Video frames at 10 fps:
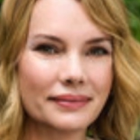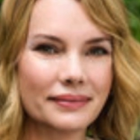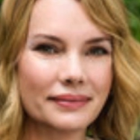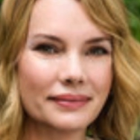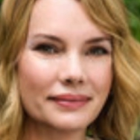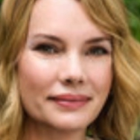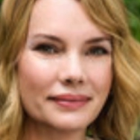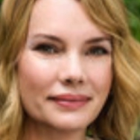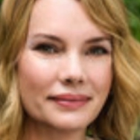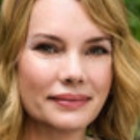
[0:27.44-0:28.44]

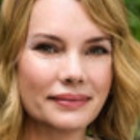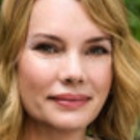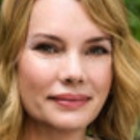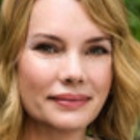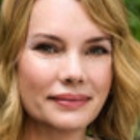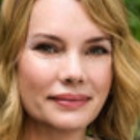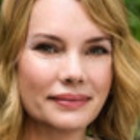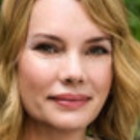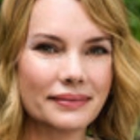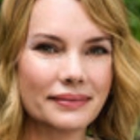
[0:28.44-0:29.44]

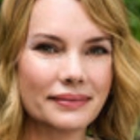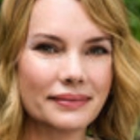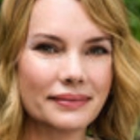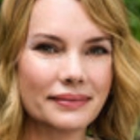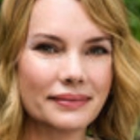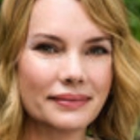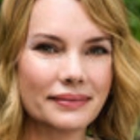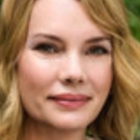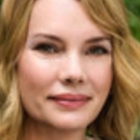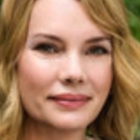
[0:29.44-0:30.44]

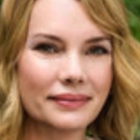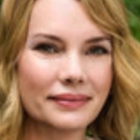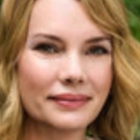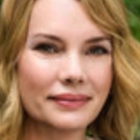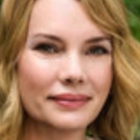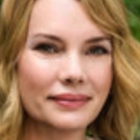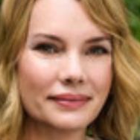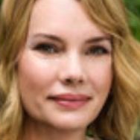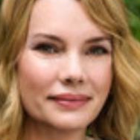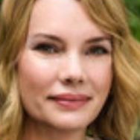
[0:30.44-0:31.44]

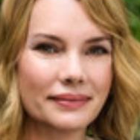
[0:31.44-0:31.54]
This is a still picture; no speech is visible.